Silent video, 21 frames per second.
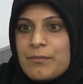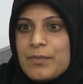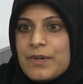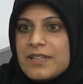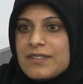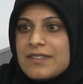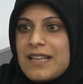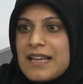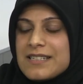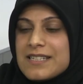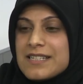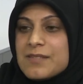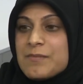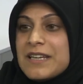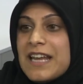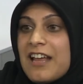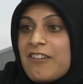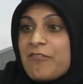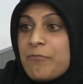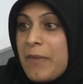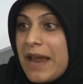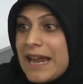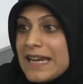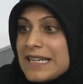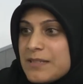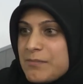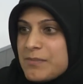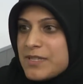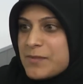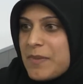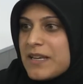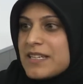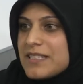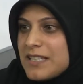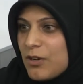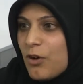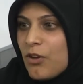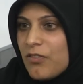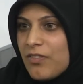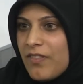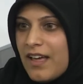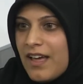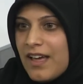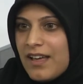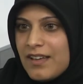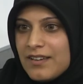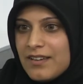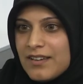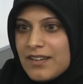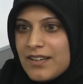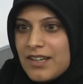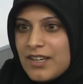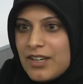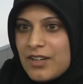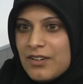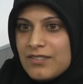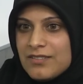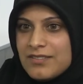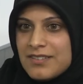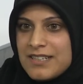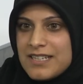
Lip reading: But that doesn't mean I've made him spend it on that, you know.